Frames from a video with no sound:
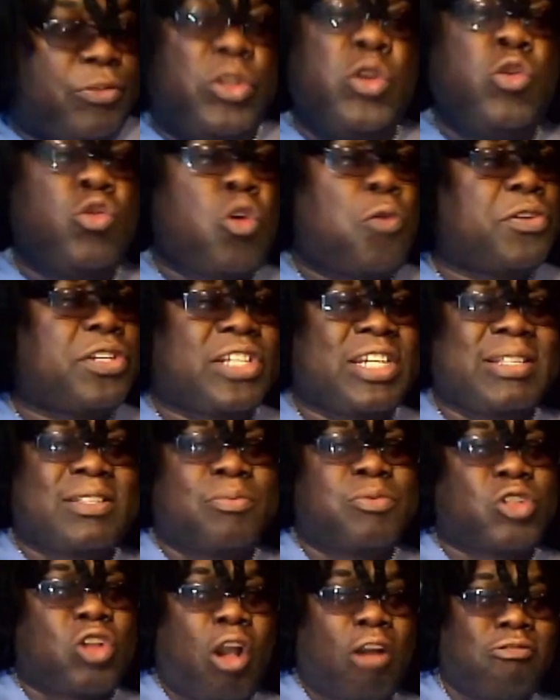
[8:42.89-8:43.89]
You know the
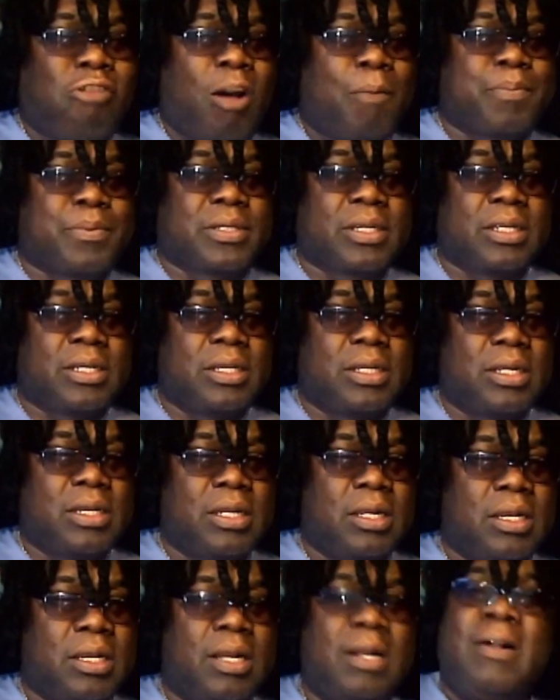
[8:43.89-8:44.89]
system's corrupt.
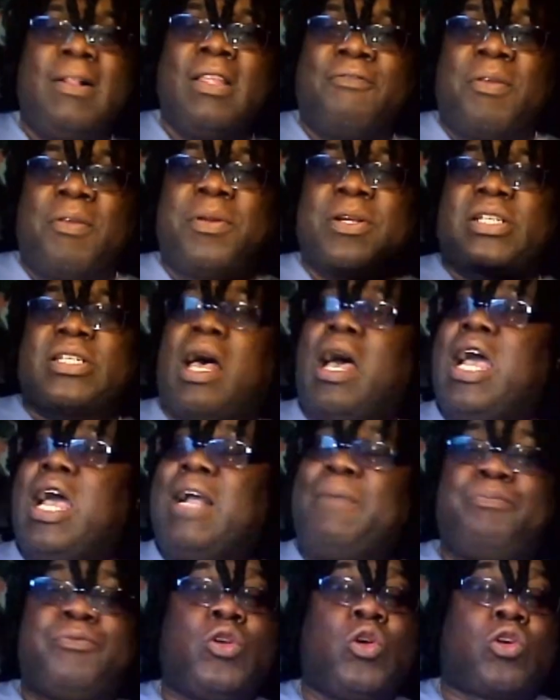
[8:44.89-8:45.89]
From the
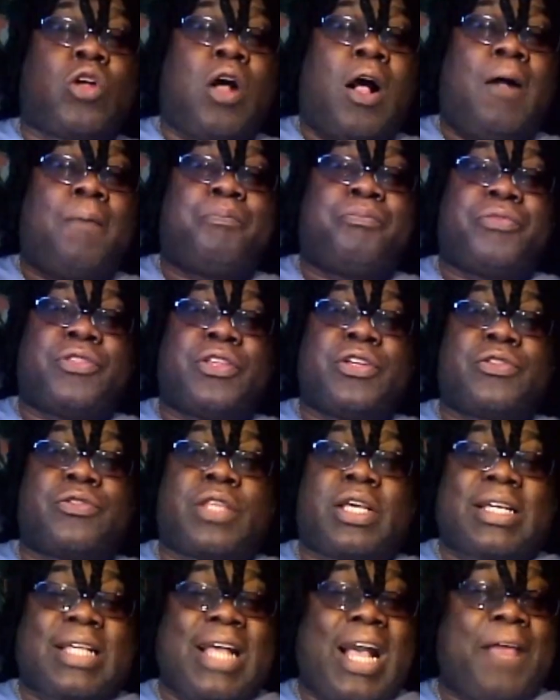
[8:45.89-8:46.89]
time you got
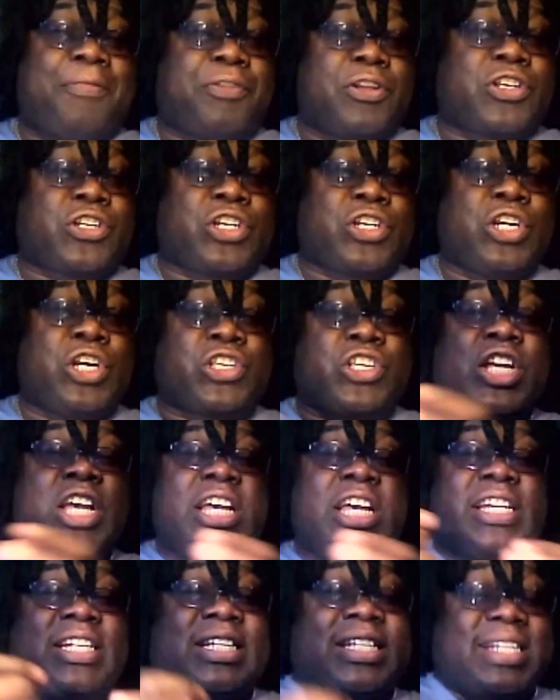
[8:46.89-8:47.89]
the Catholic Church
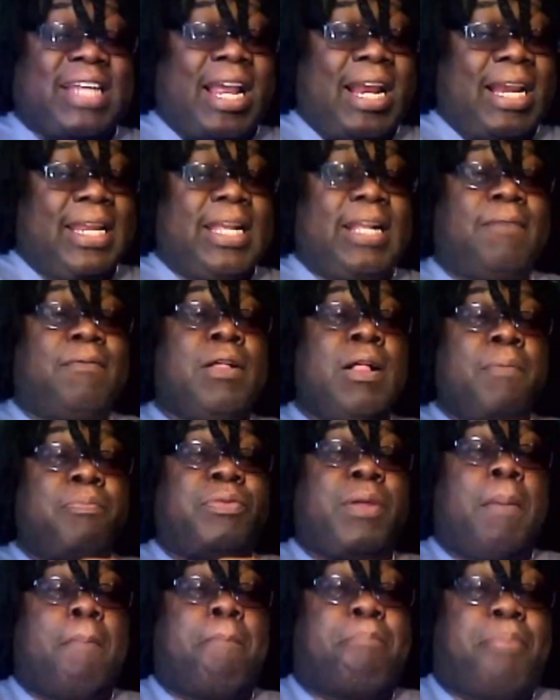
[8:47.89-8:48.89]
selling
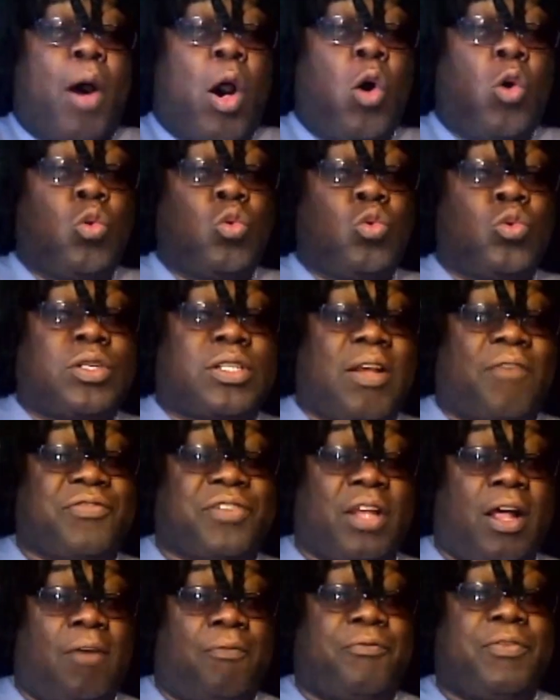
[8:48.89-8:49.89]
the bones
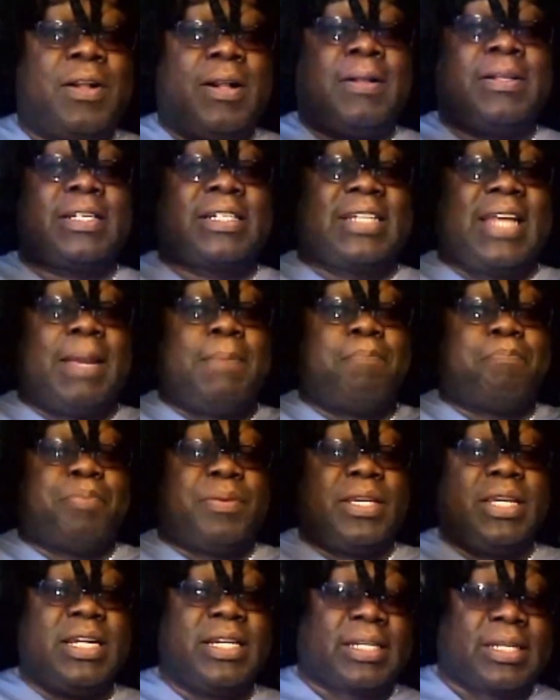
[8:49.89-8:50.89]
of
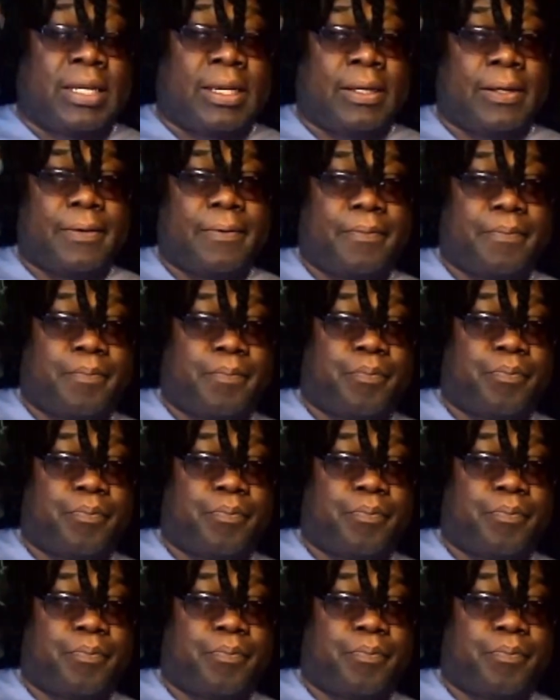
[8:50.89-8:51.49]
St. Peter,